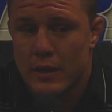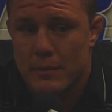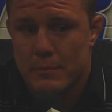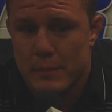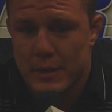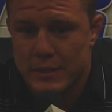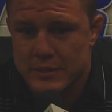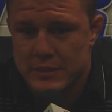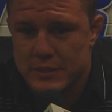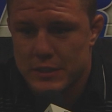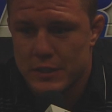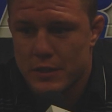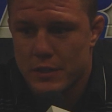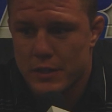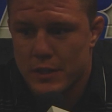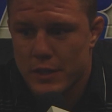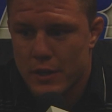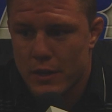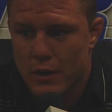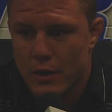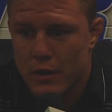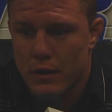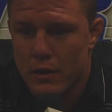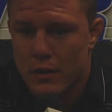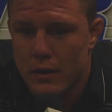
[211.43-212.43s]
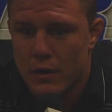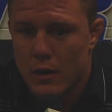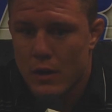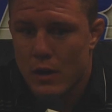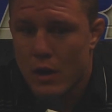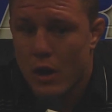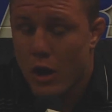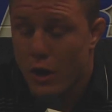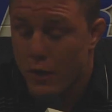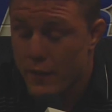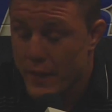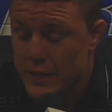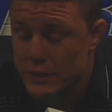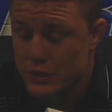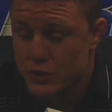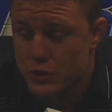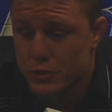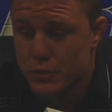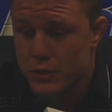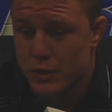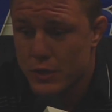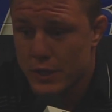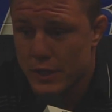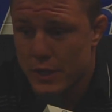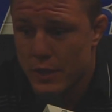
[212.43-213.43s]
My senior year, or that
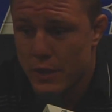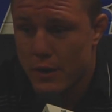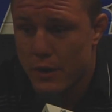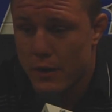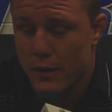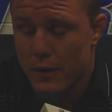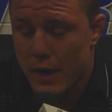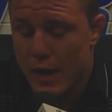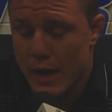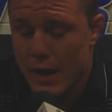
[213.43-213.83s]
junior year,